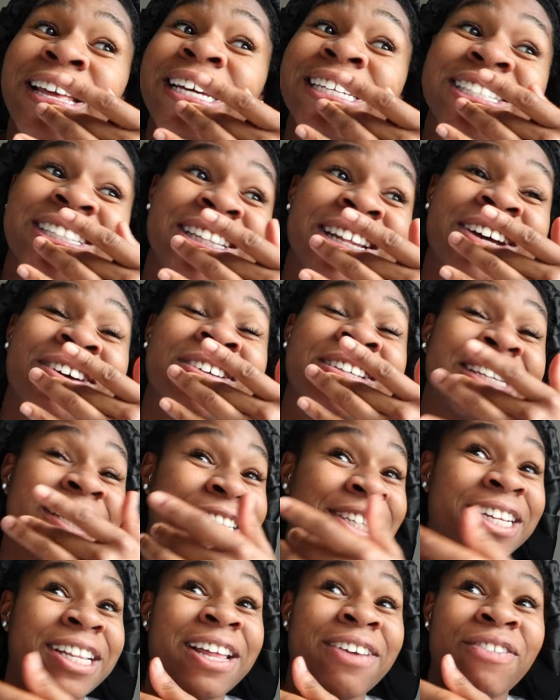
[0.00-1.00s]
that's that was
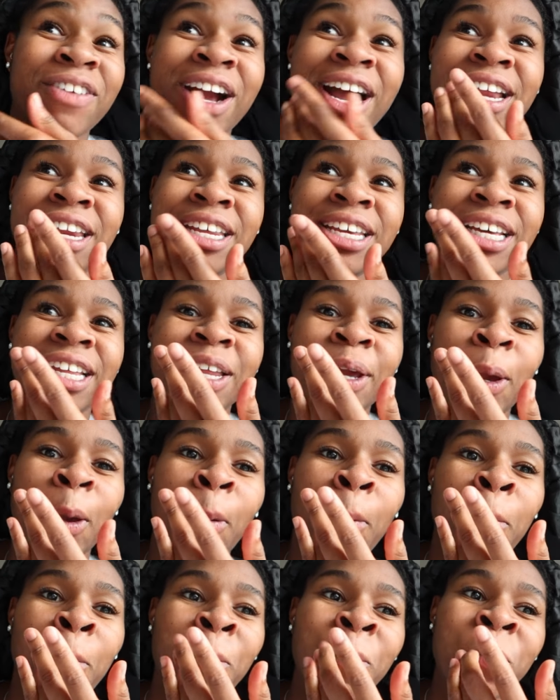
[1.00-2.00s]
such a clever idea.
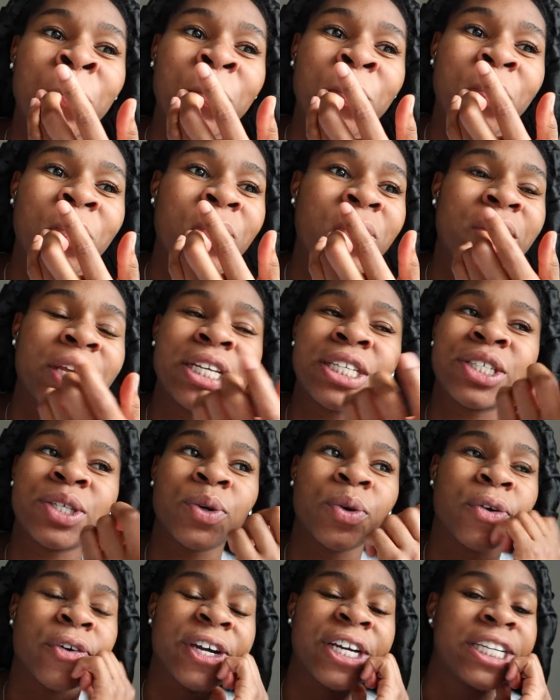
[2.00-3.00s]
Like, it's
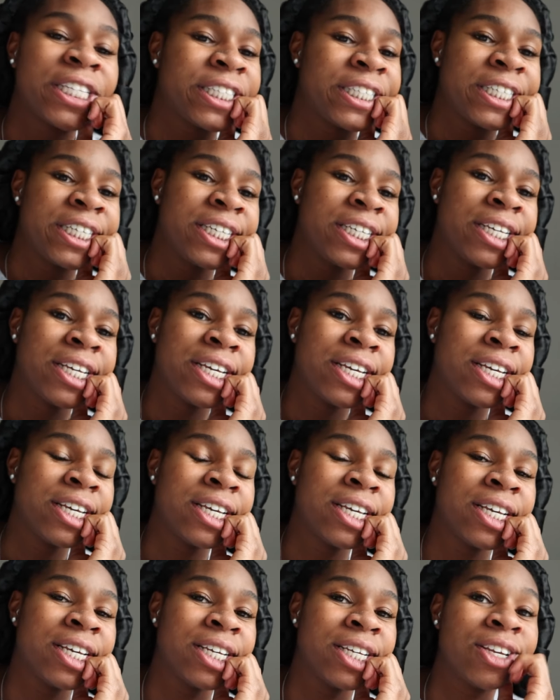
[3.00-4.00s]
so crazy.
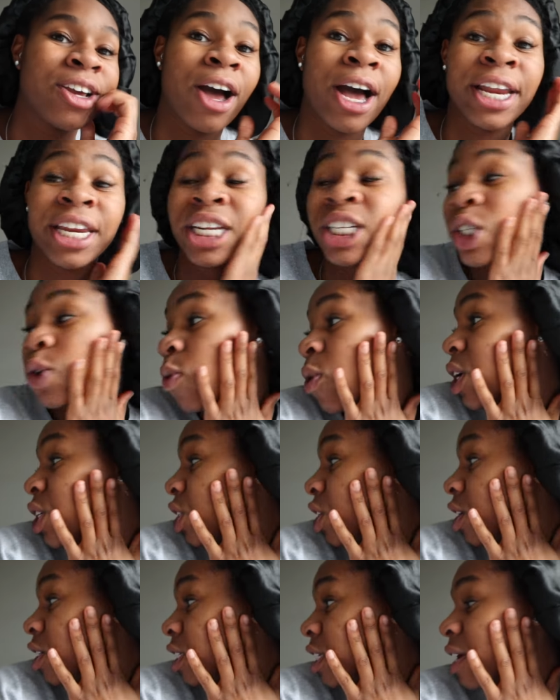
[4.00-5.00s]
Y'all, I need to
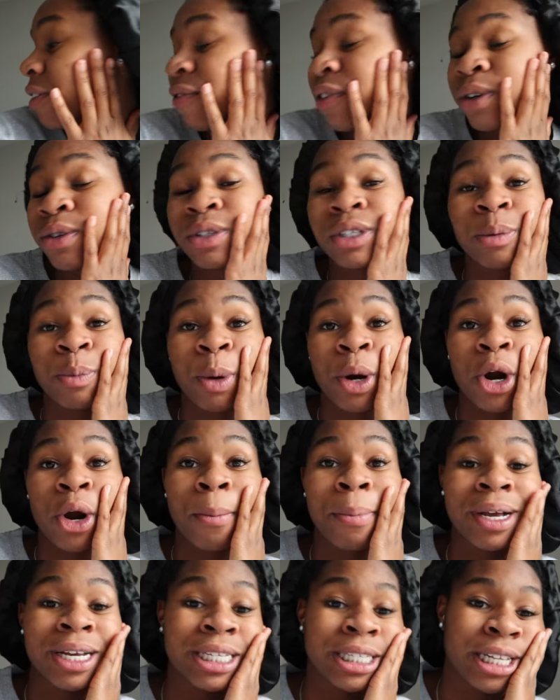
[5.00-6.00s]
wash y'all's nephews
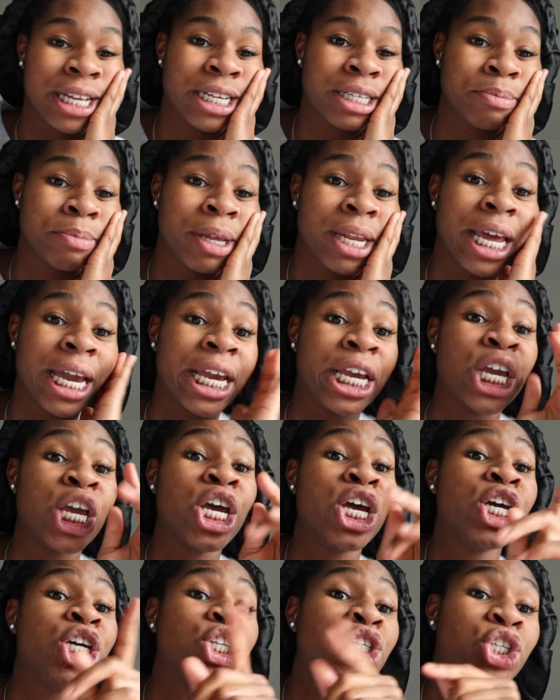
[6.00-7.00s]
tomorrow because they smell like
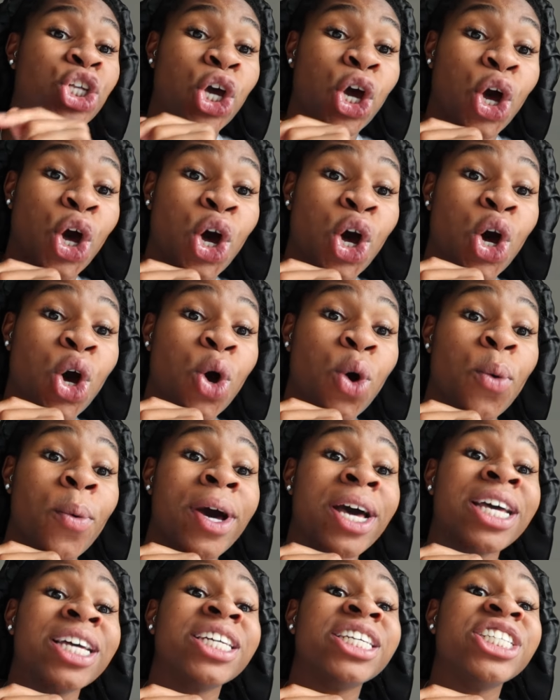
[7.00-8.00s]

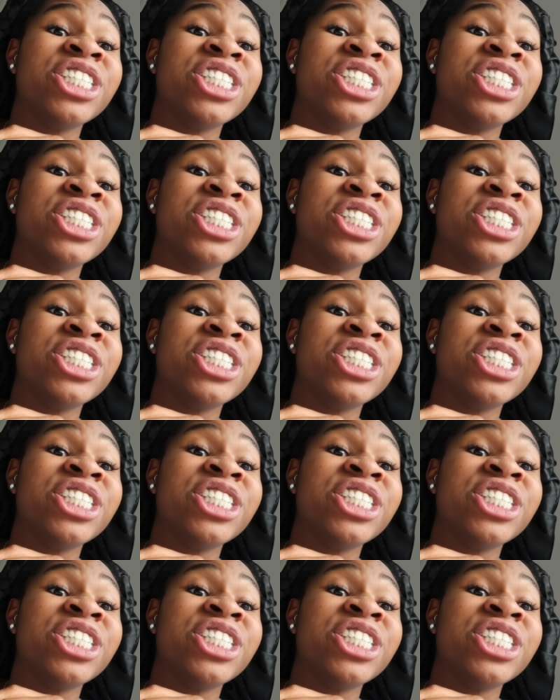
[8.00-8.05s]
toe